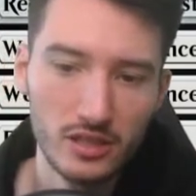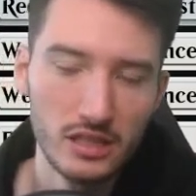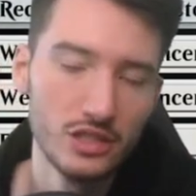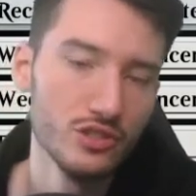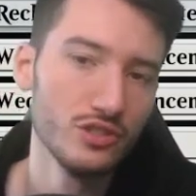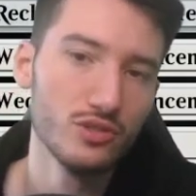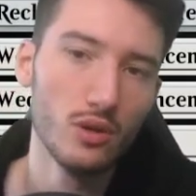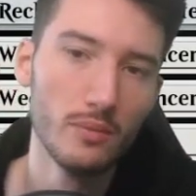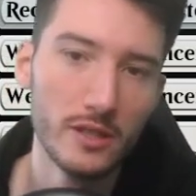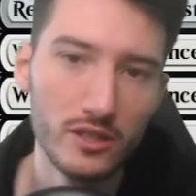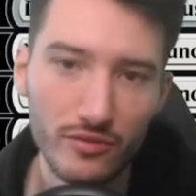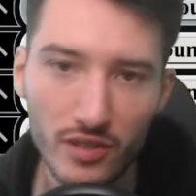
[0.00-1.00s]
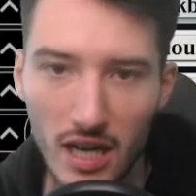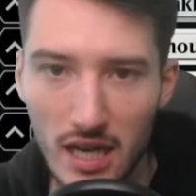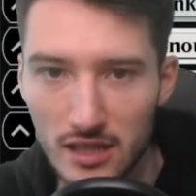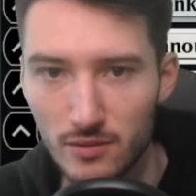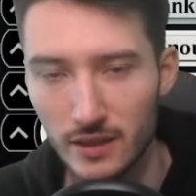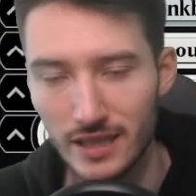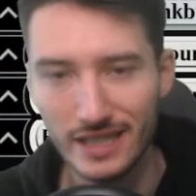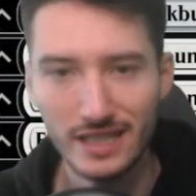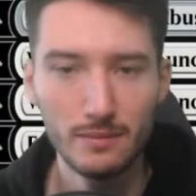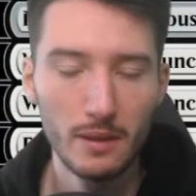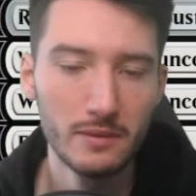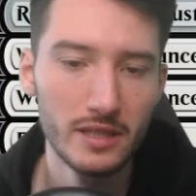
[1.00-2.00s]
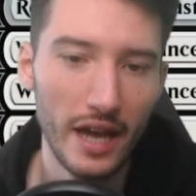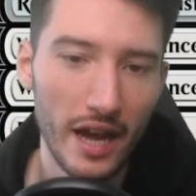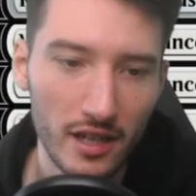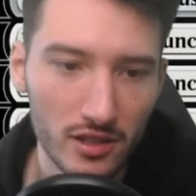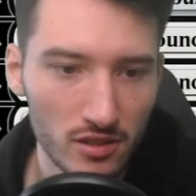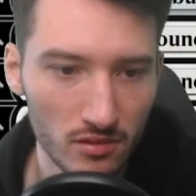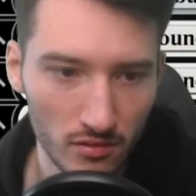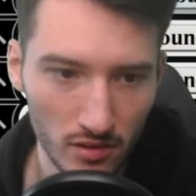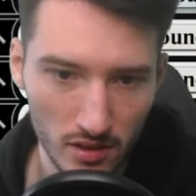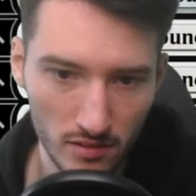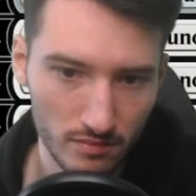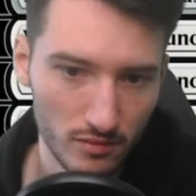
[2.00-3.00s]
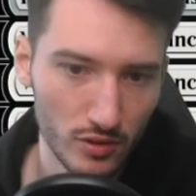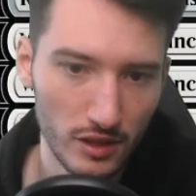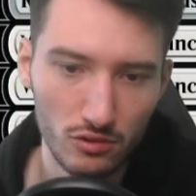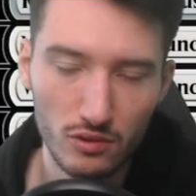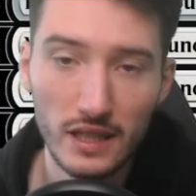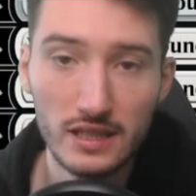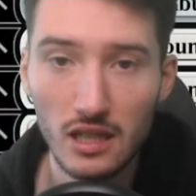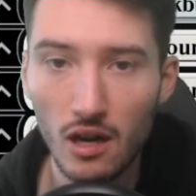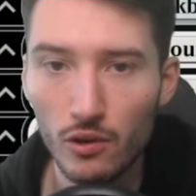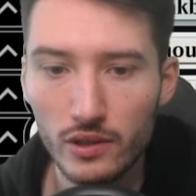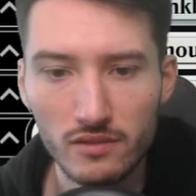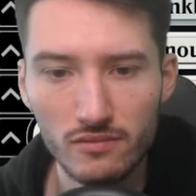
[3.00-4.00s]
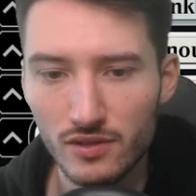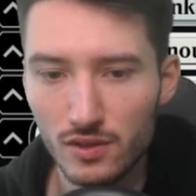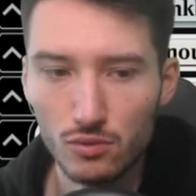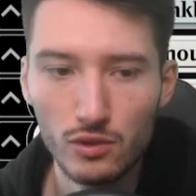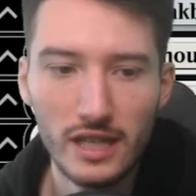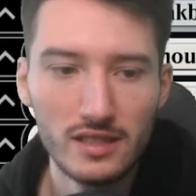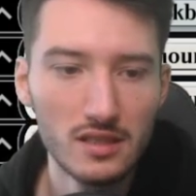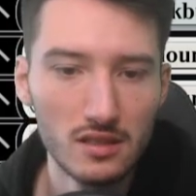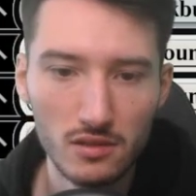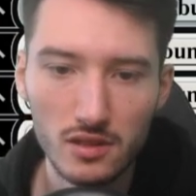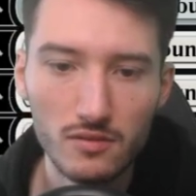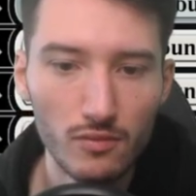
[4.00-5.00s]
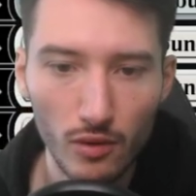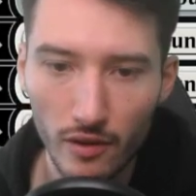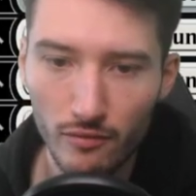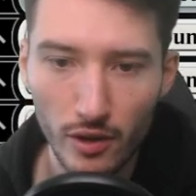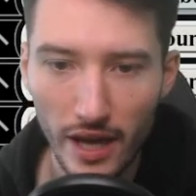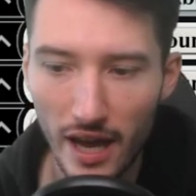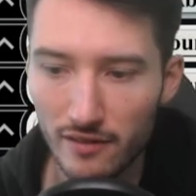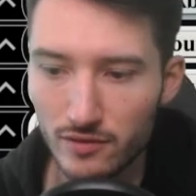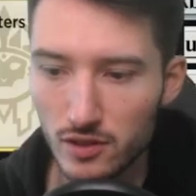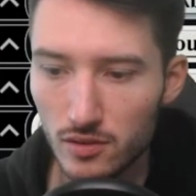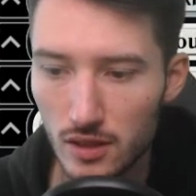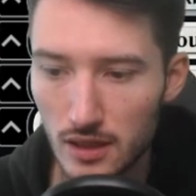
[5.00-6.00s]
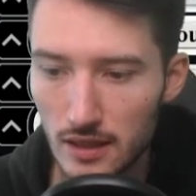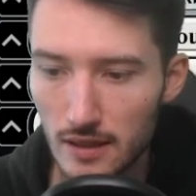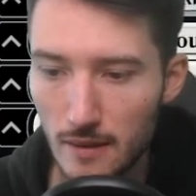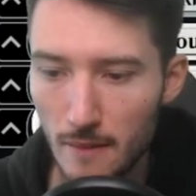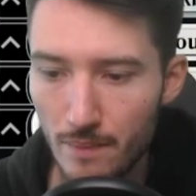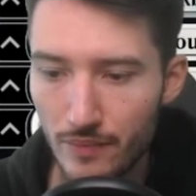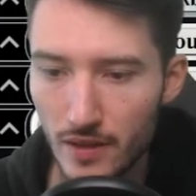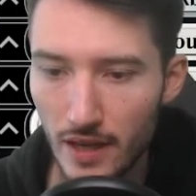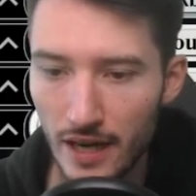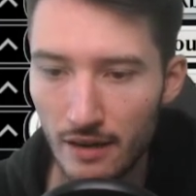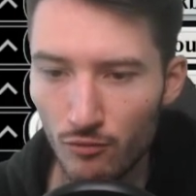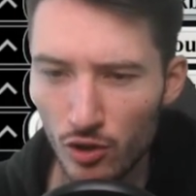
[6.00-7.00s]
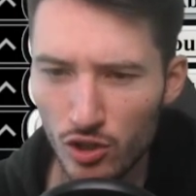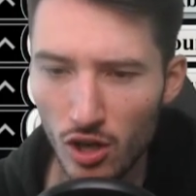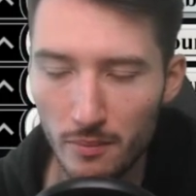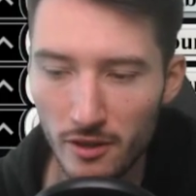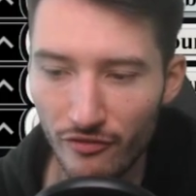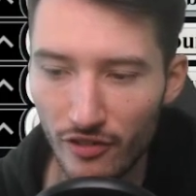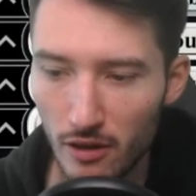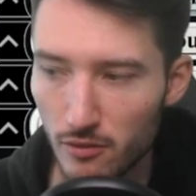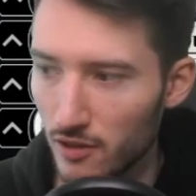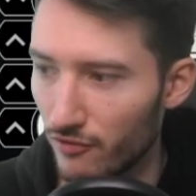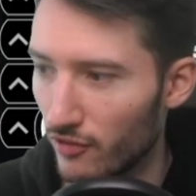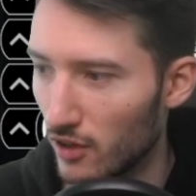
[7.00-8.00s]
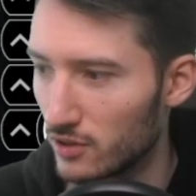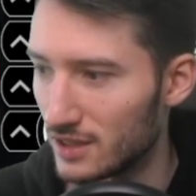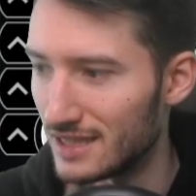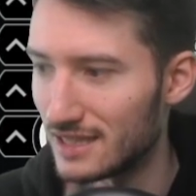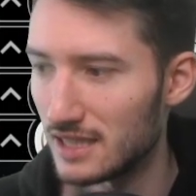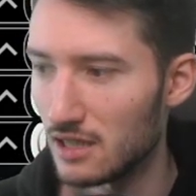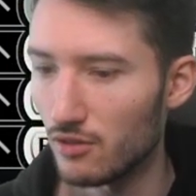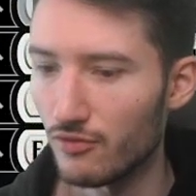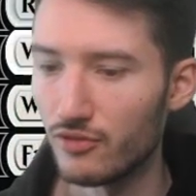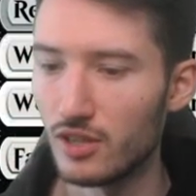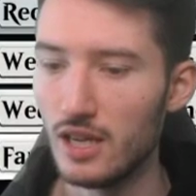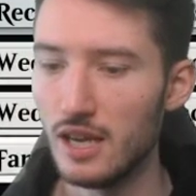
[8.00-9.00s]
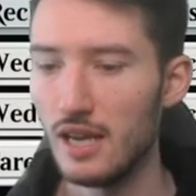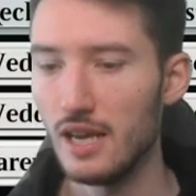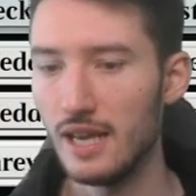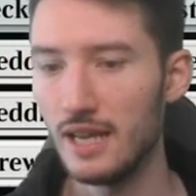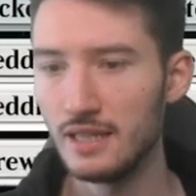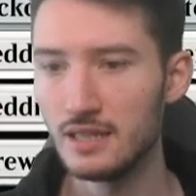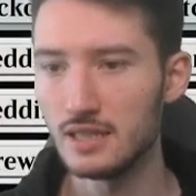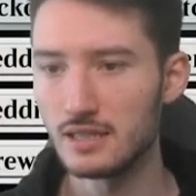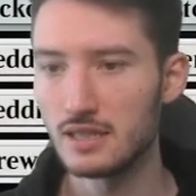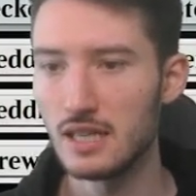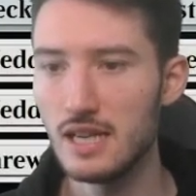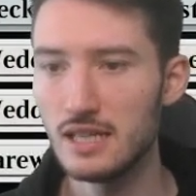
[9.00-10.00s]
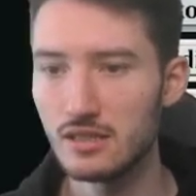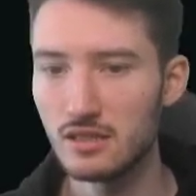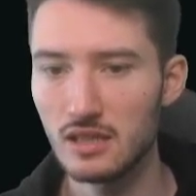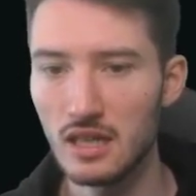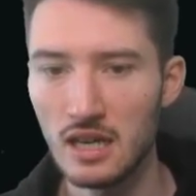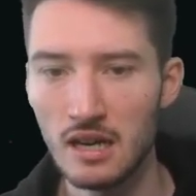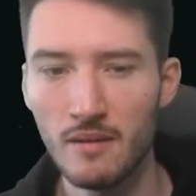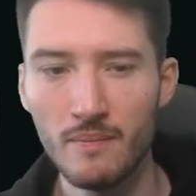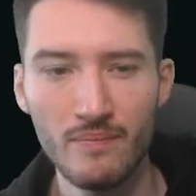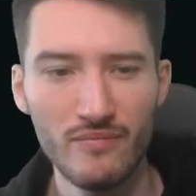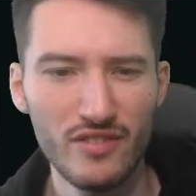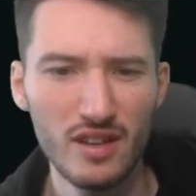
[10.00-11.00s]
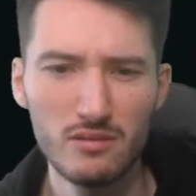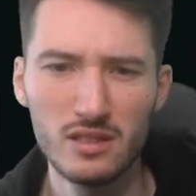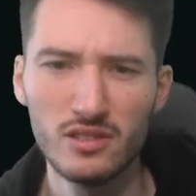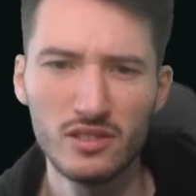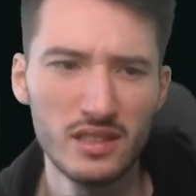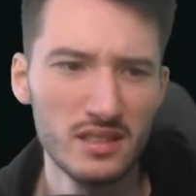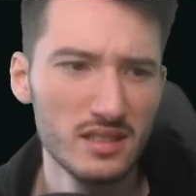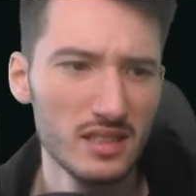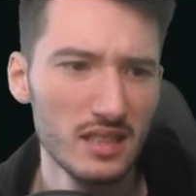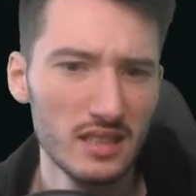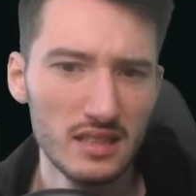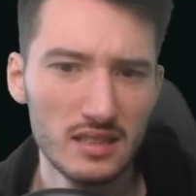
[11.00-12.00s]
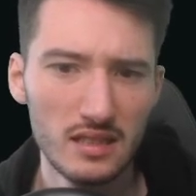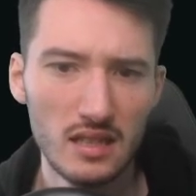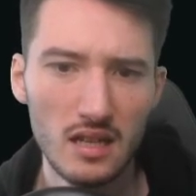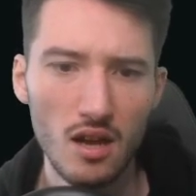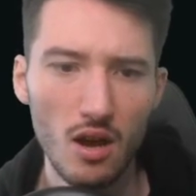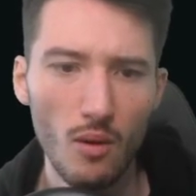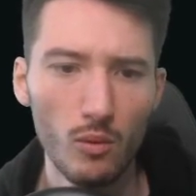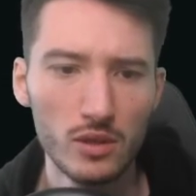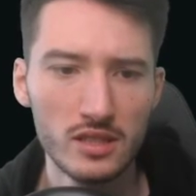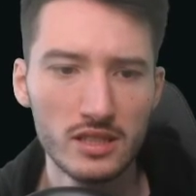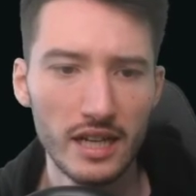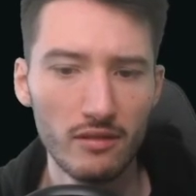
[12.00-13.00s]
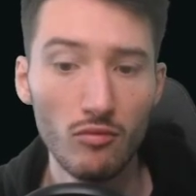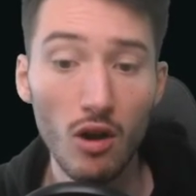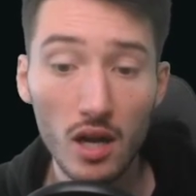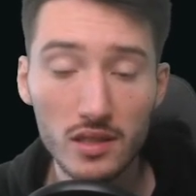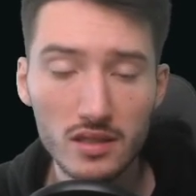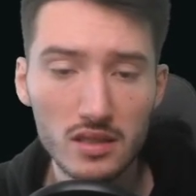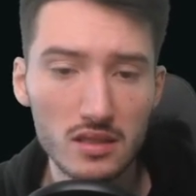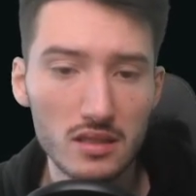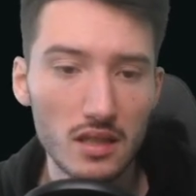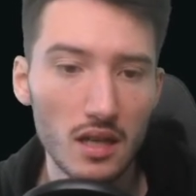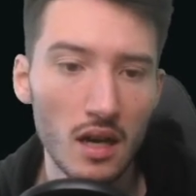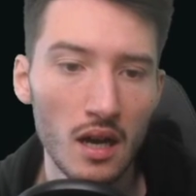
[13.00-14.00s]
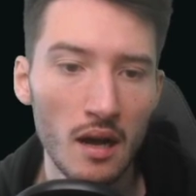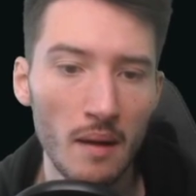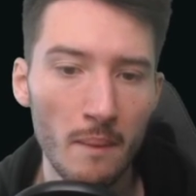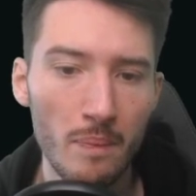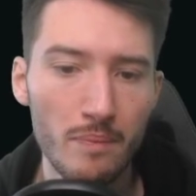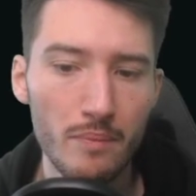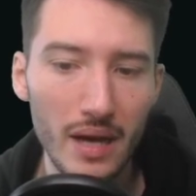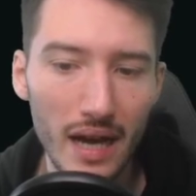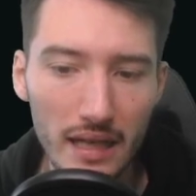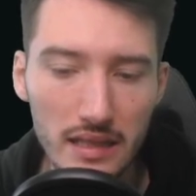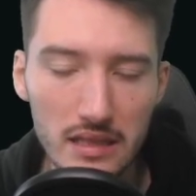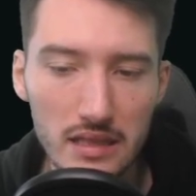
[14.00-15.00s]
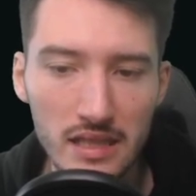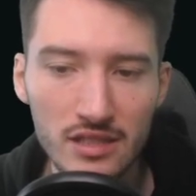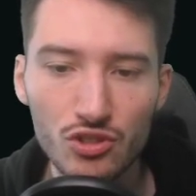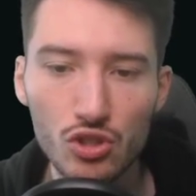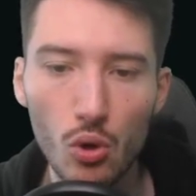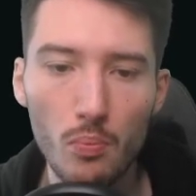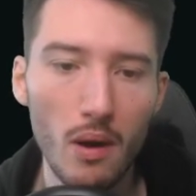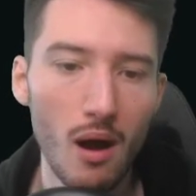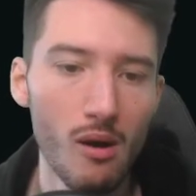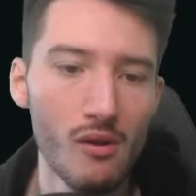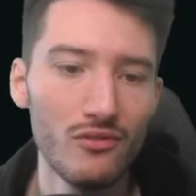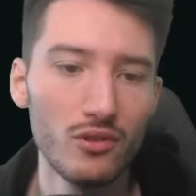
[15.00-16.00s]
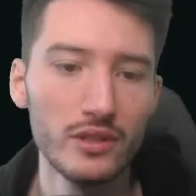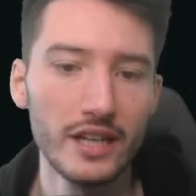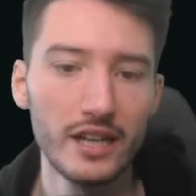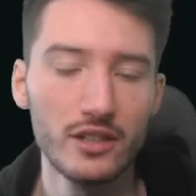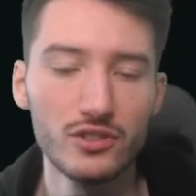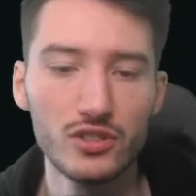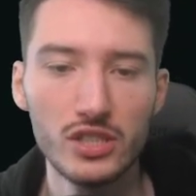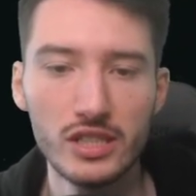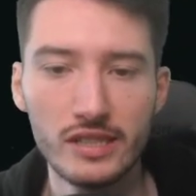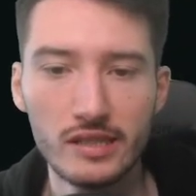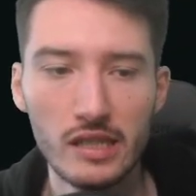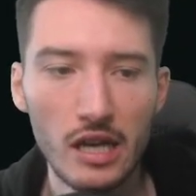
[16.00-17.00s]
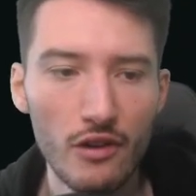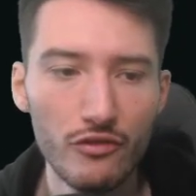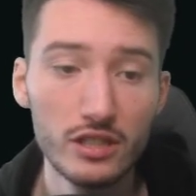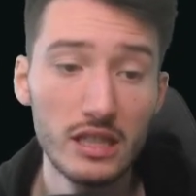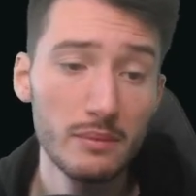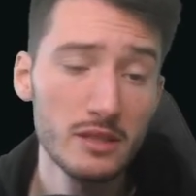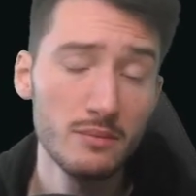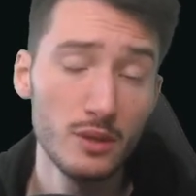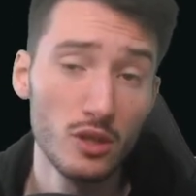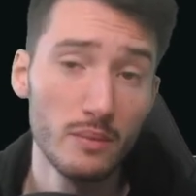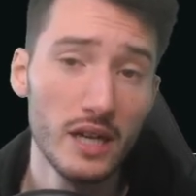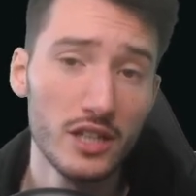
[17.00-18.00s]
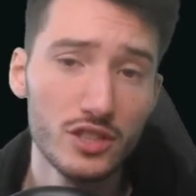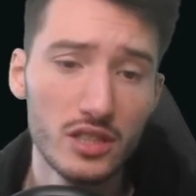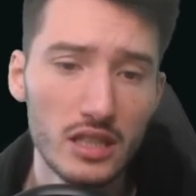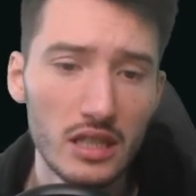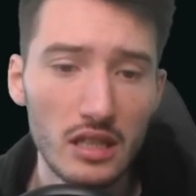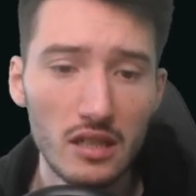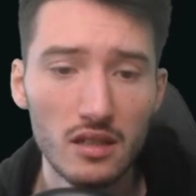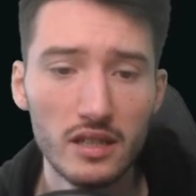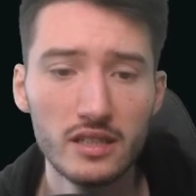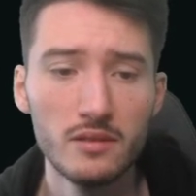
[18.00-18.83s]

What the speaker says: and you just draw a bunch of cards while they keep up interaction or try to grind you out with duresses or what have you. And then 1 copy of Farewell found itself in this list. Farewell not necessarily what this deck wants, but it's so powerful that I could see it, for example, in the mirror match. Like in a